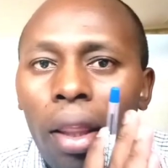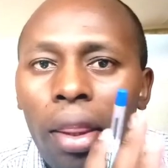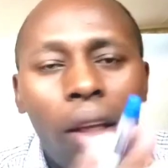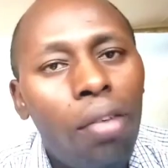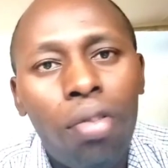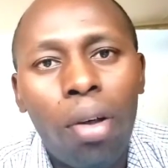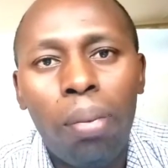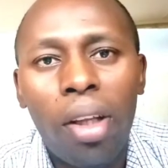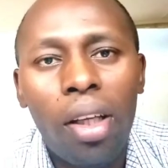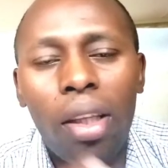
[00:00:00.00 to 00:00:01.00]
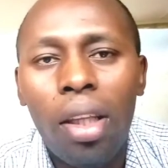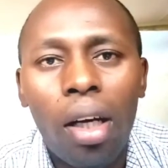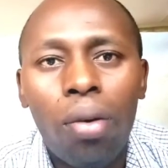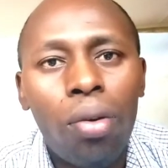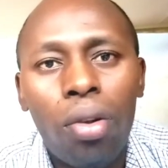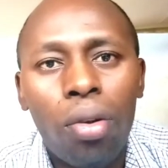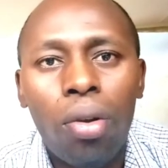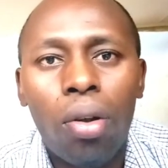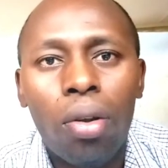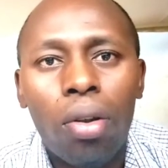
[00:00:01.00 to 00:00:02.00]
Then from there they are good to
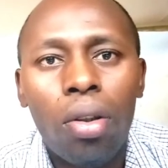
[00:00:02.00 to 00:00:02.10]
go.